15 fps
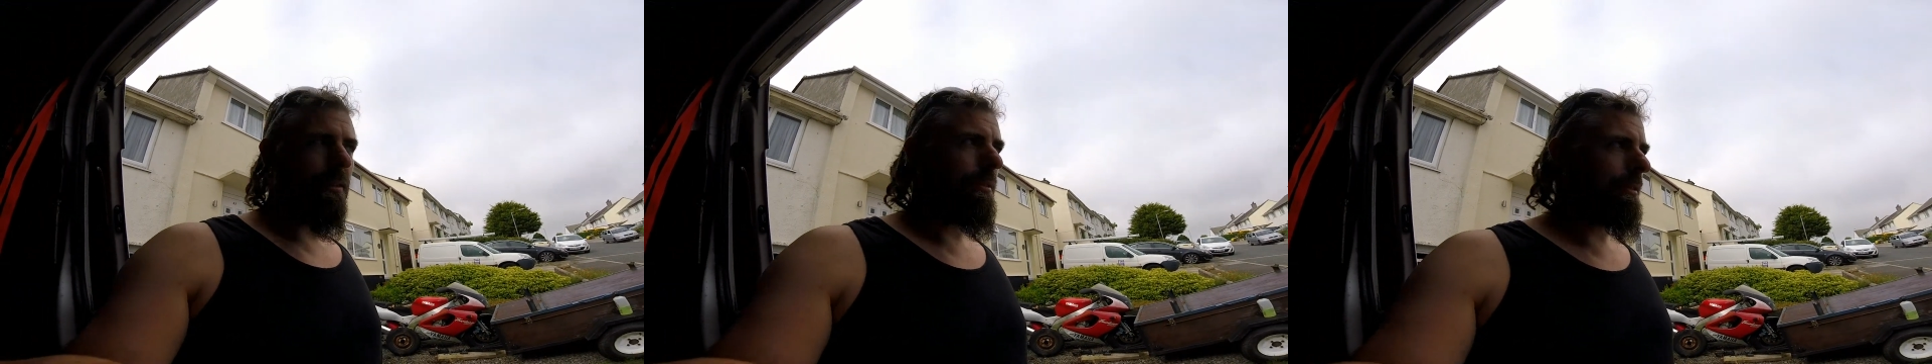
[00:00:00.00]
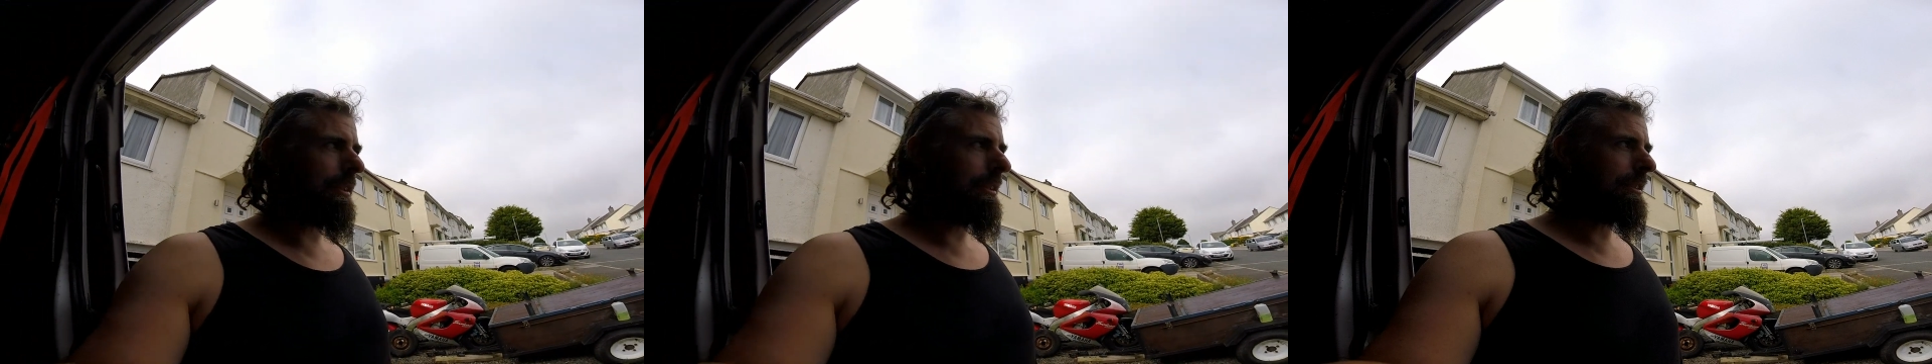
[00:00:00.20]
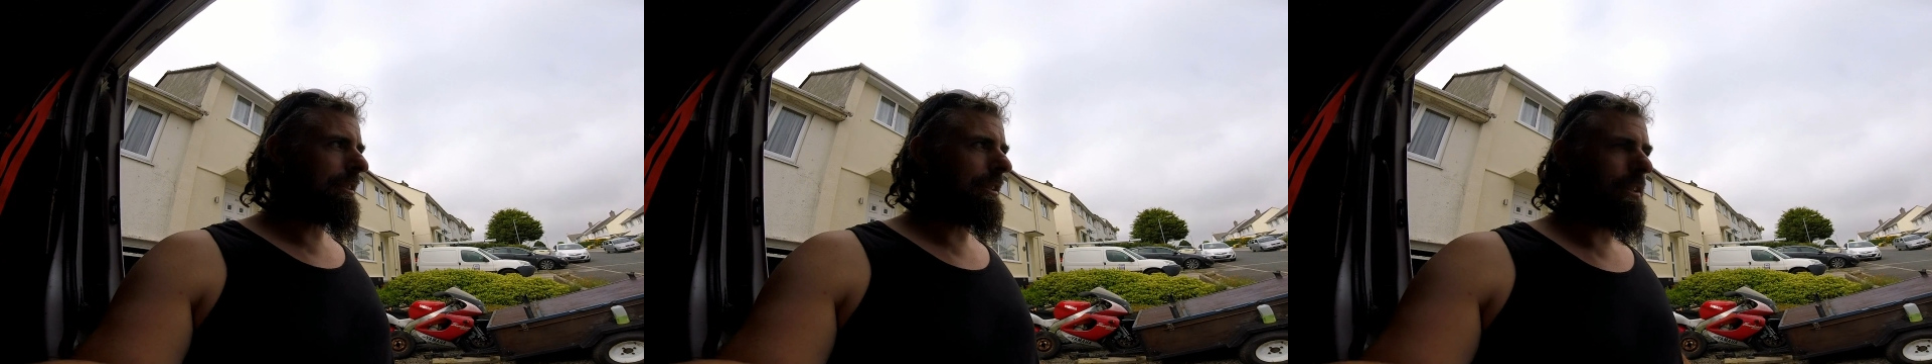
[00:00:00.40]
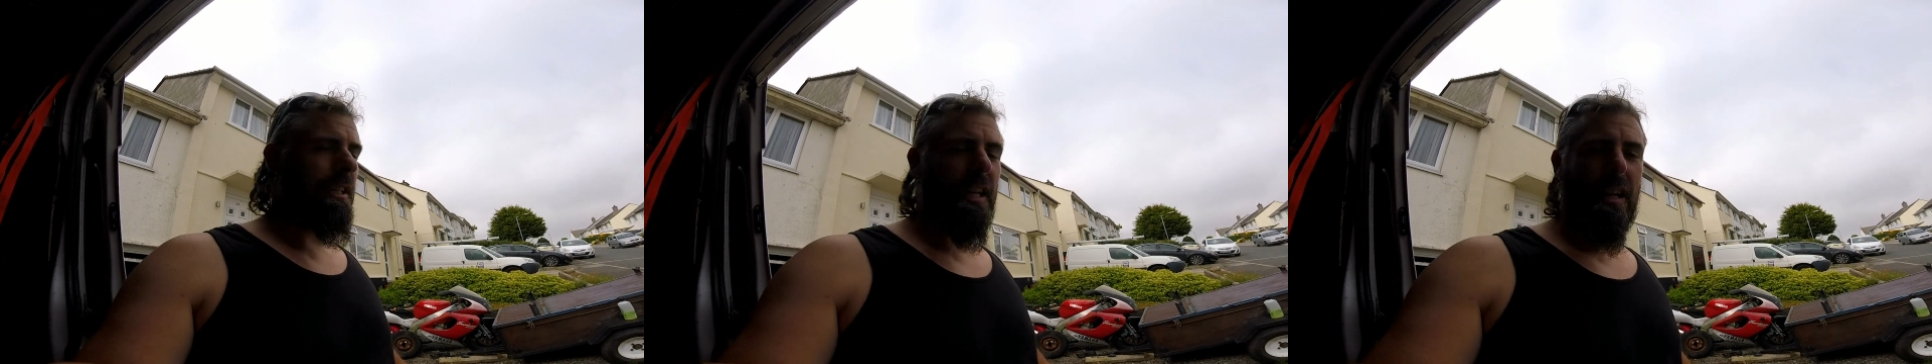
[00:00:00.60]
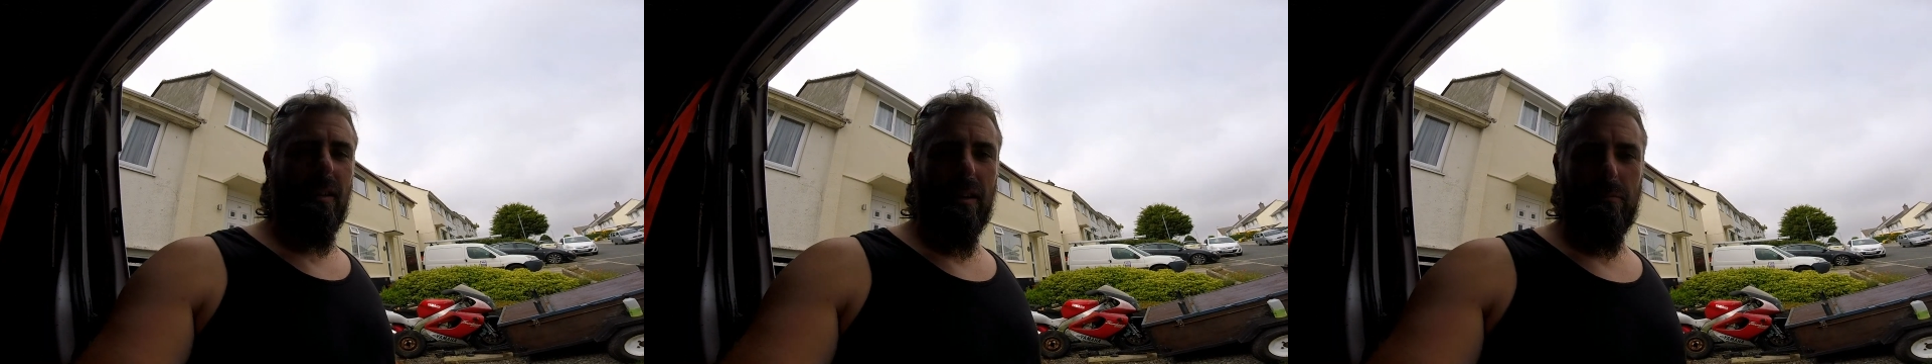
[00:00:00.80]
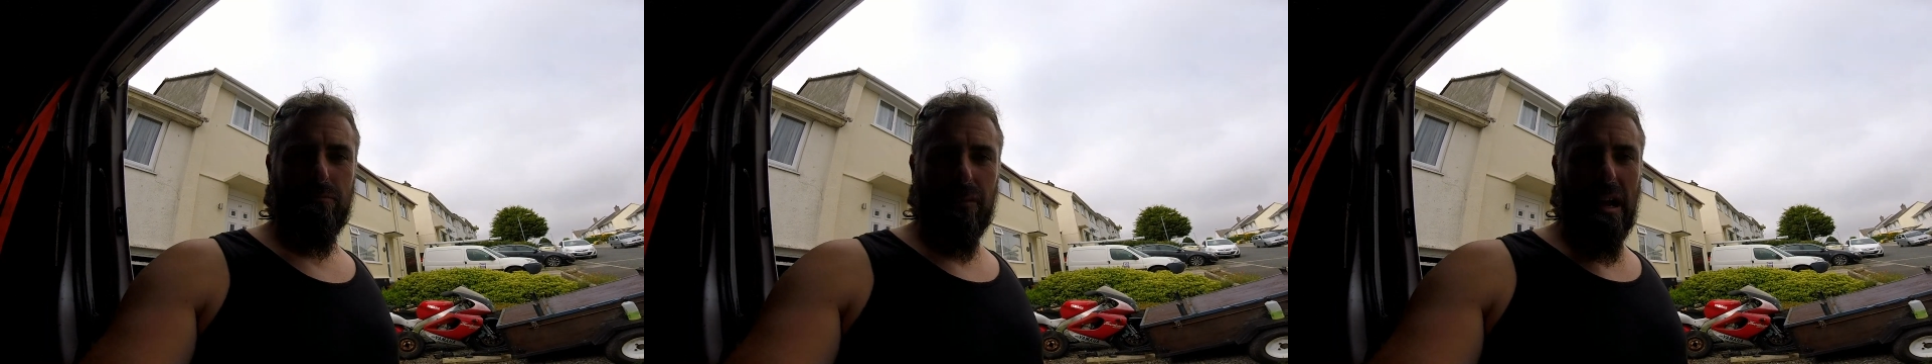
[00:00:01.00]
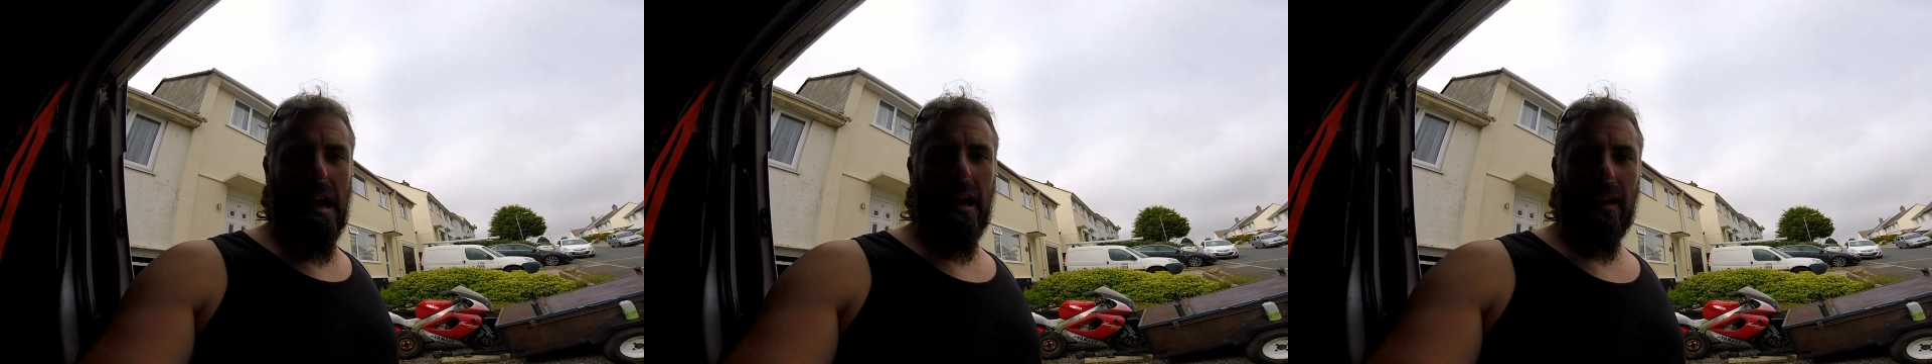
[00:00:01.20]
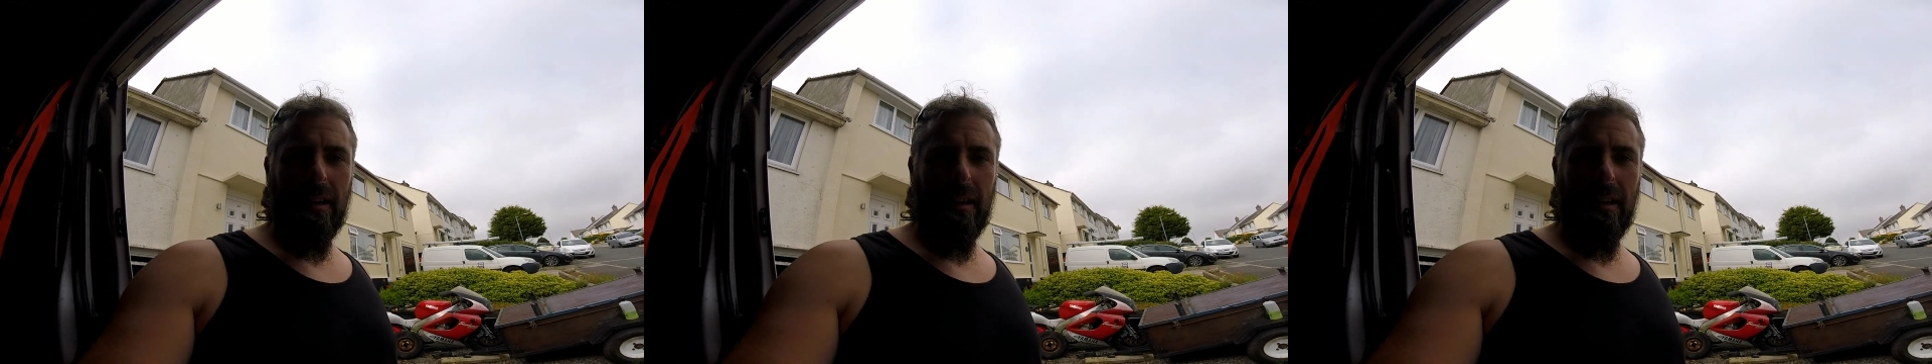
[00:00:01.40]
we just hear a brah